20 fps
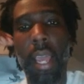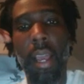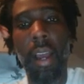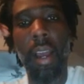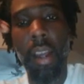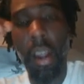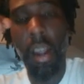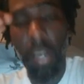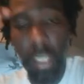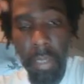
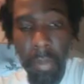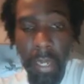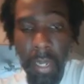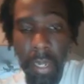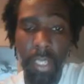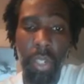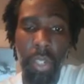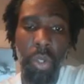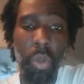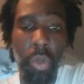are
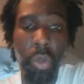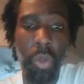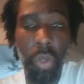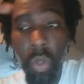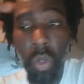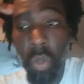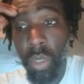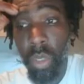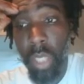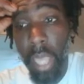submitted to Google
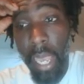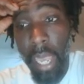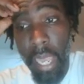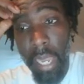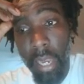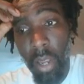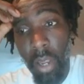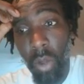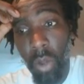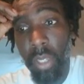News,
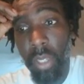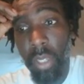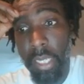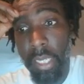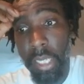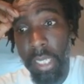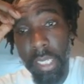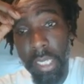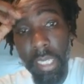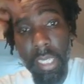and those
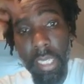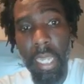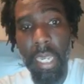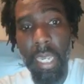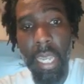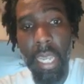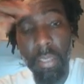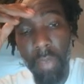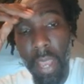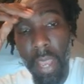links just
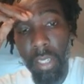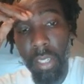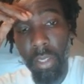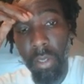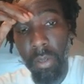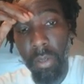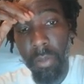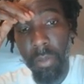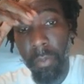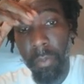index
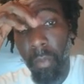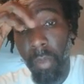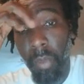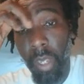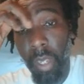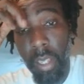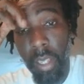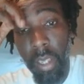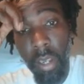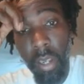faster.
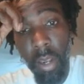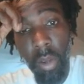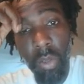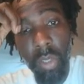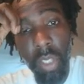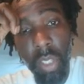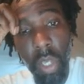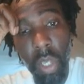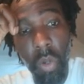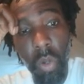You
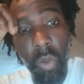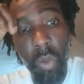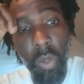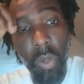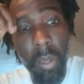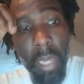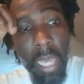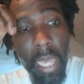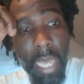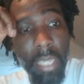know, so
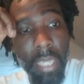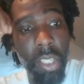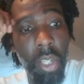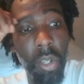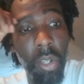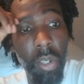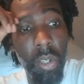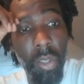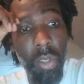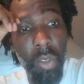it
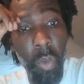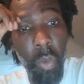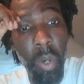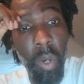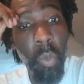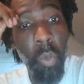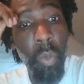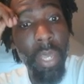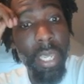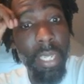took
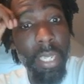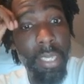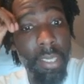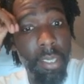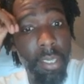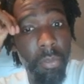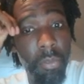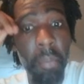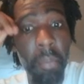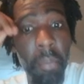3
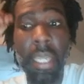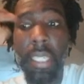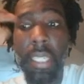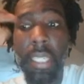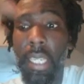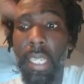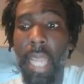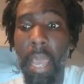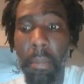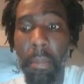weeks for me to
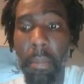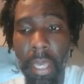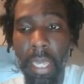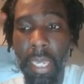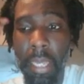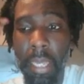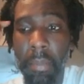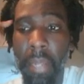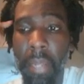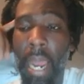see that
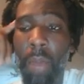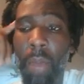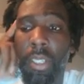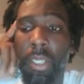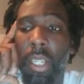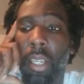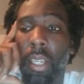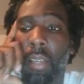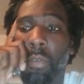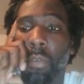big leap that I
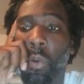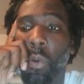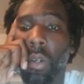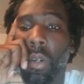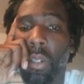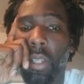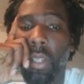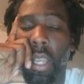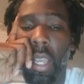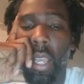was looking for.